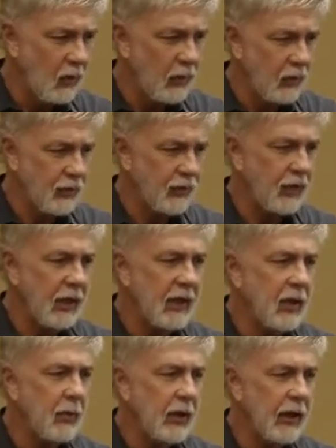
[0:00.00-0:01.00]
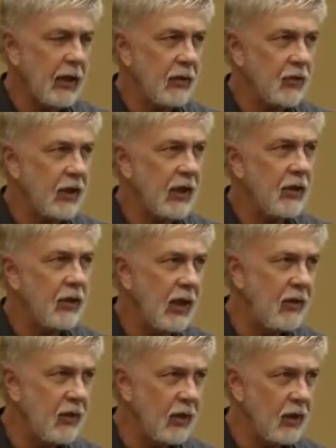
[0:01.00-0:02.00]
There's a study coming out of
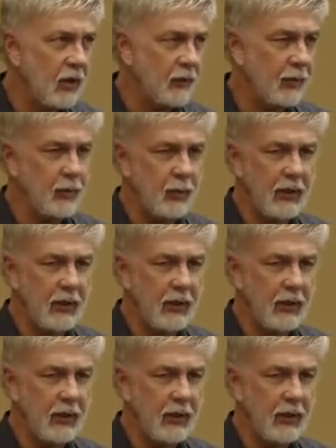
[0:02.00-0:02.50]
Scandinavian countries